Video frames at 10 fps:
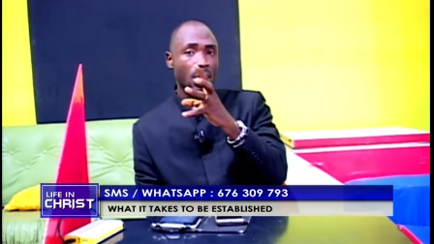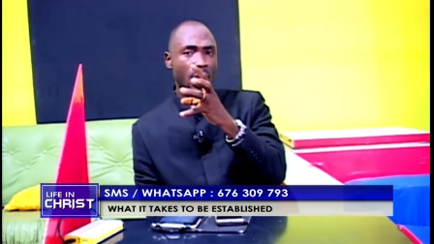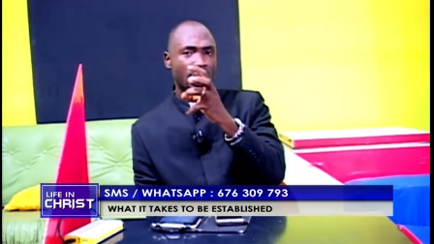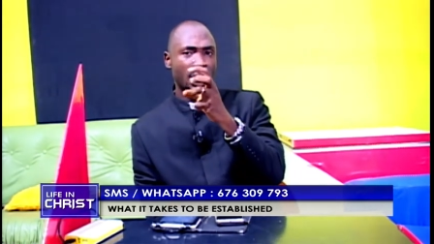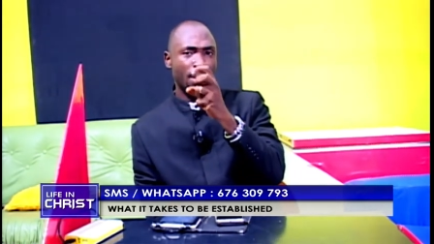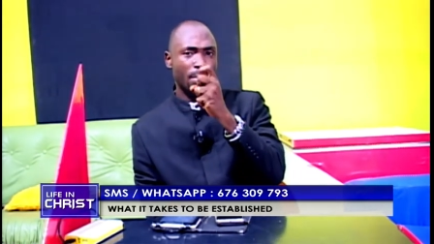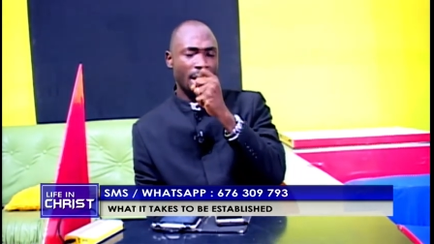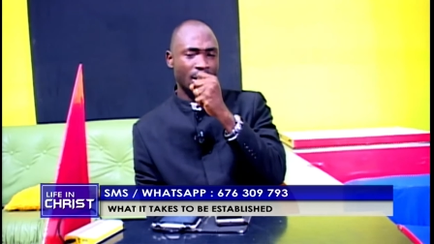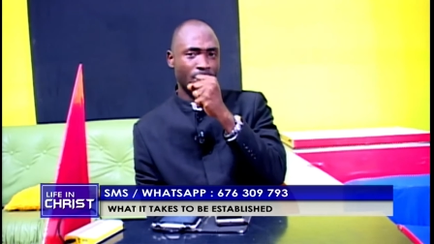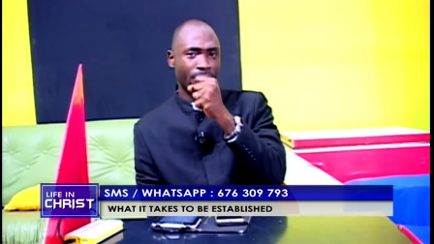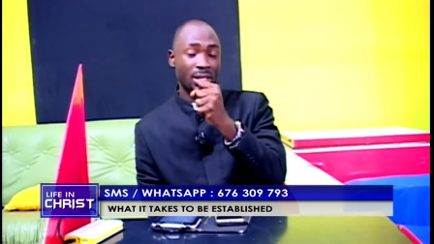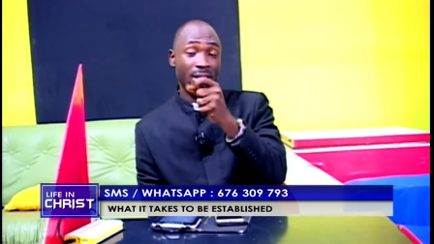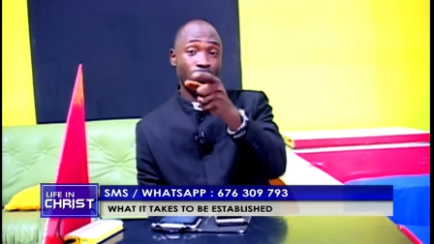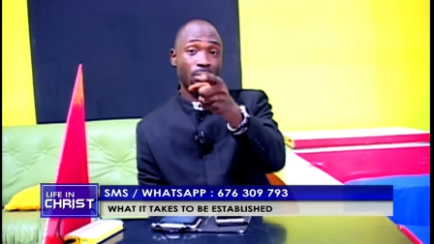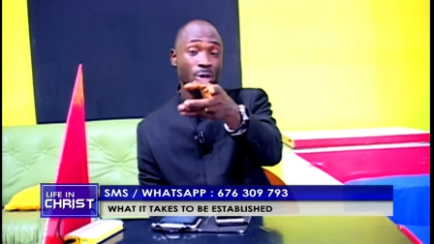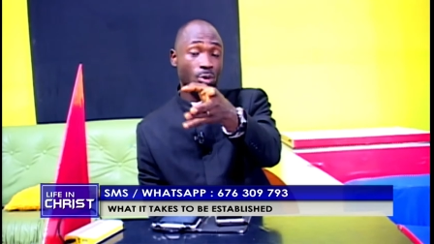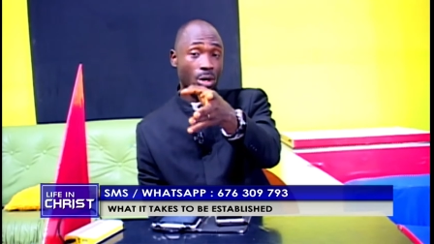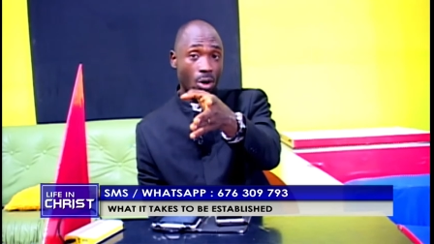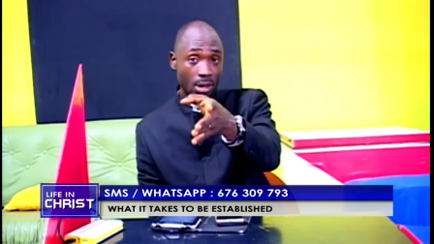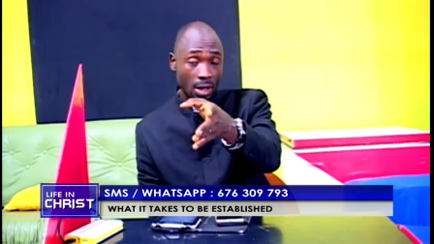And Daniel began to fast and pray, which
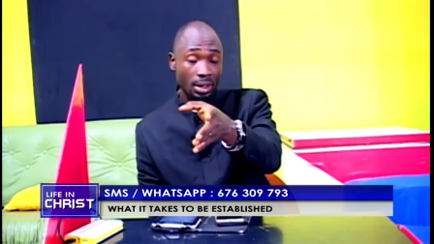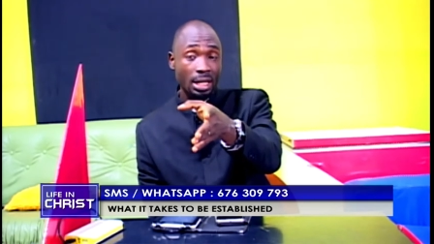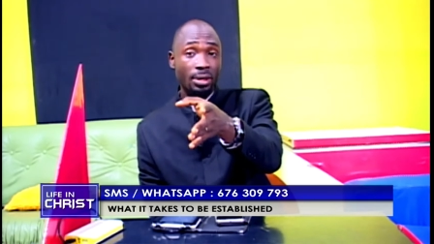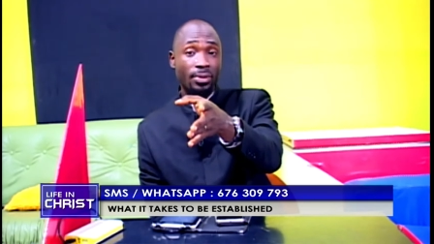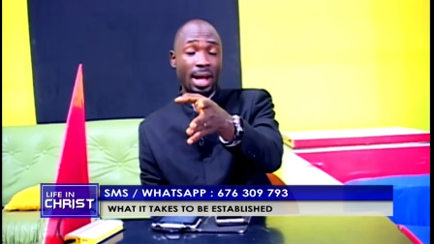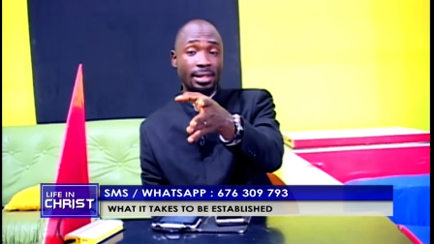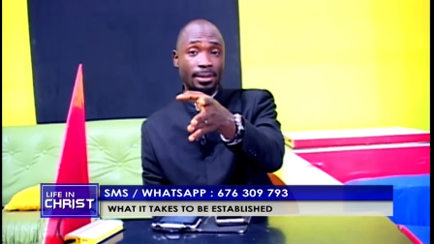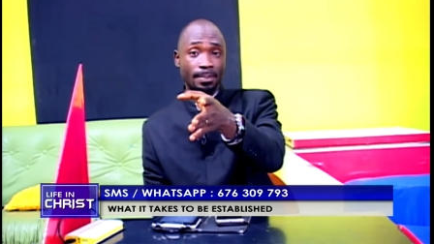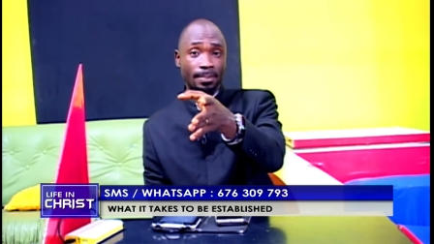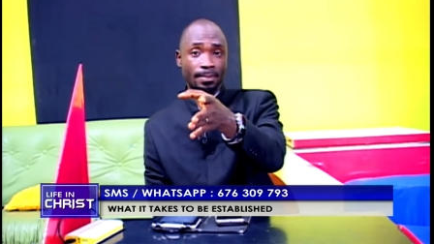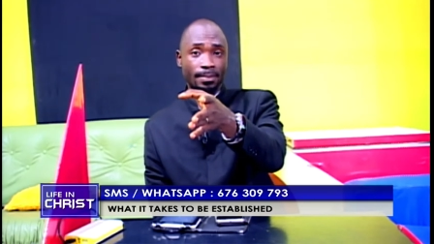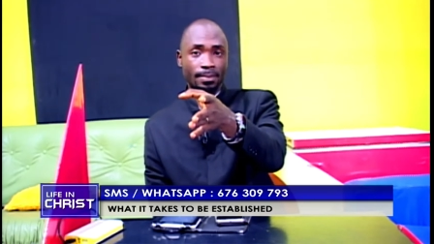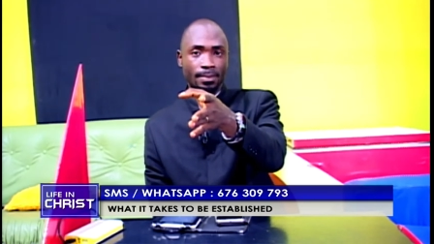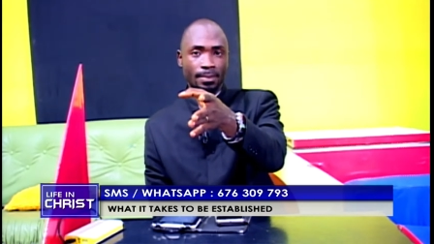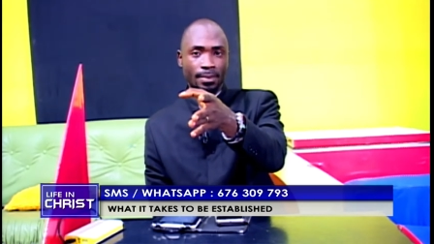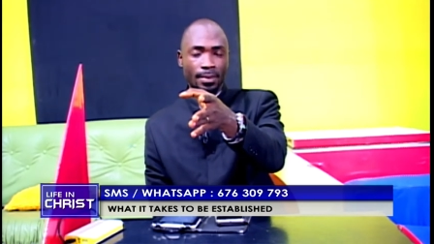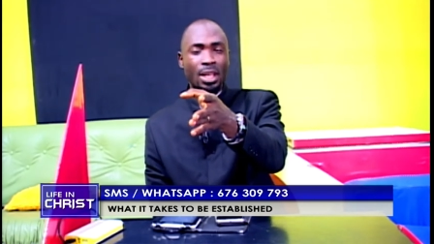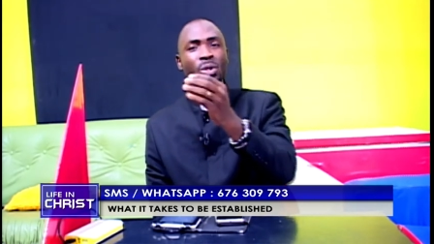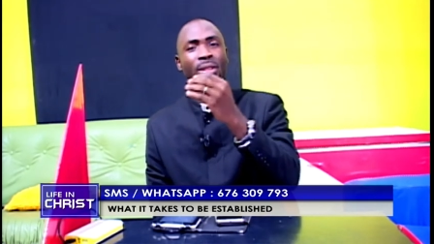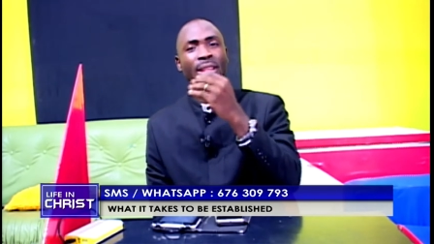we call now Daniel fast.
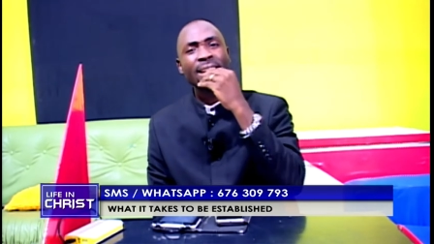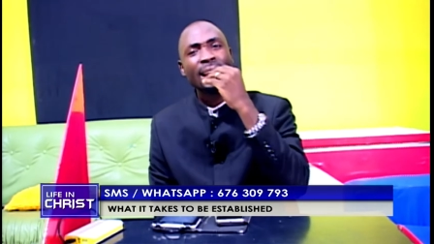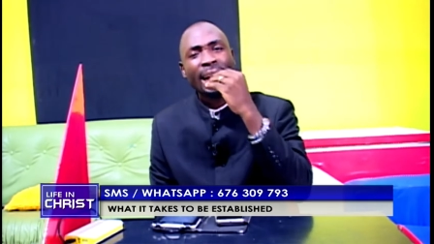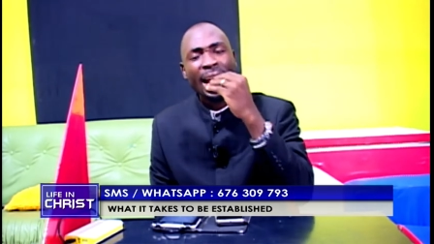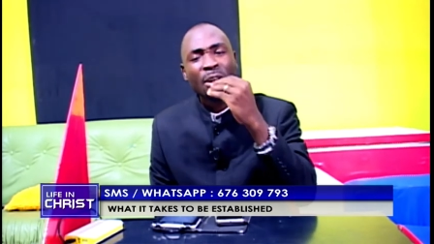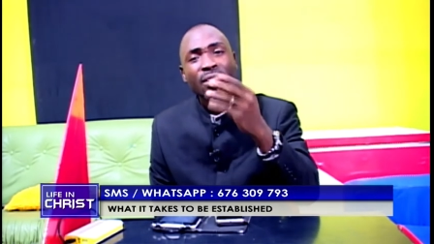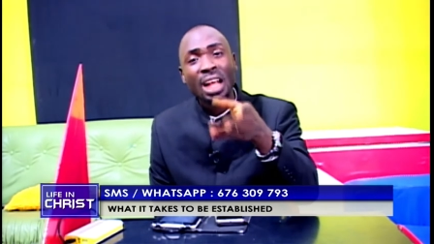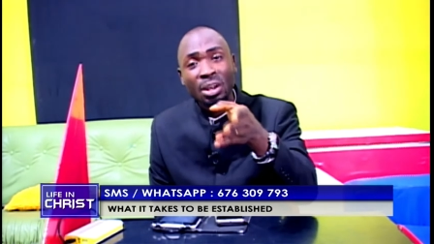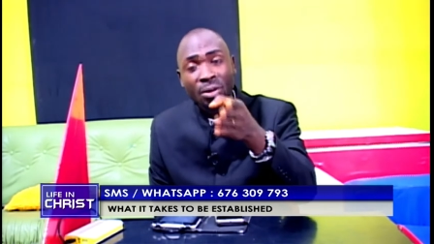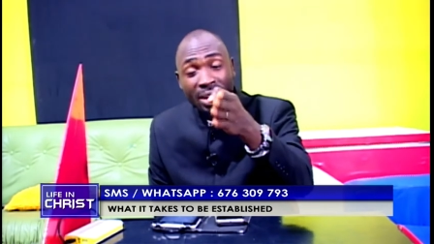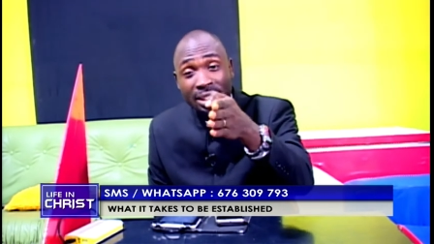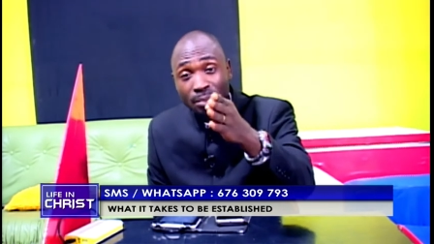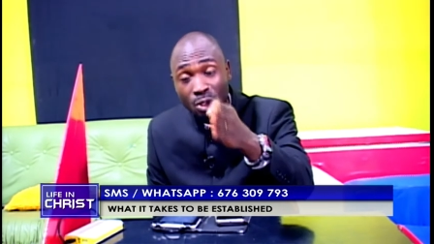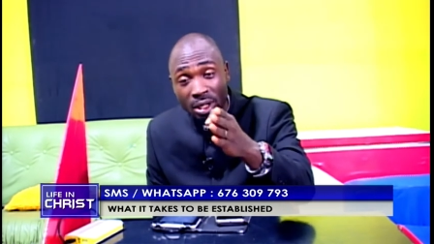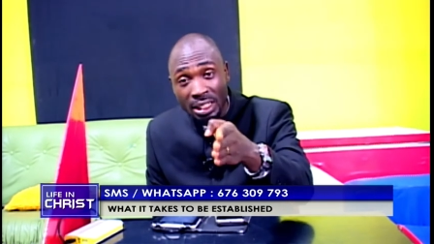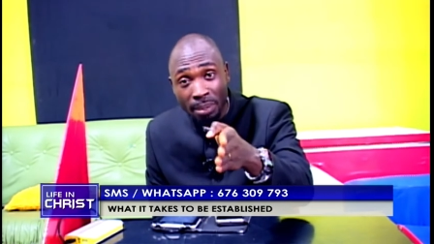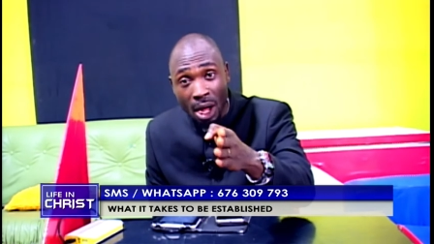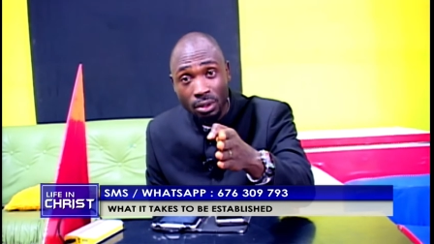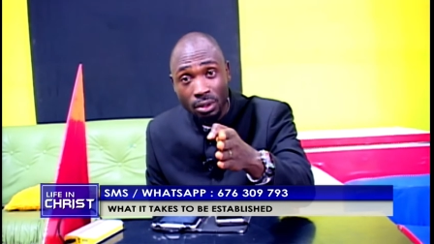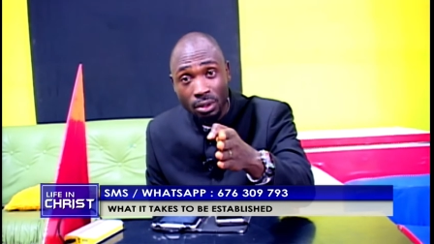So that's the kind of sacrifice I'm talking
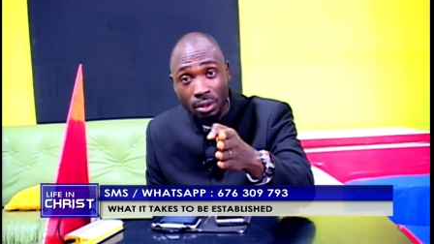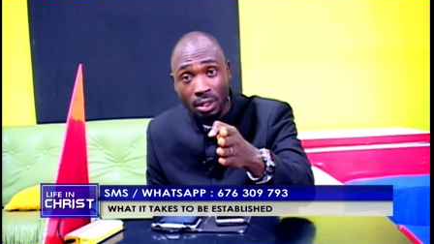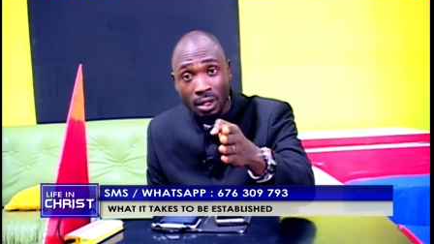about.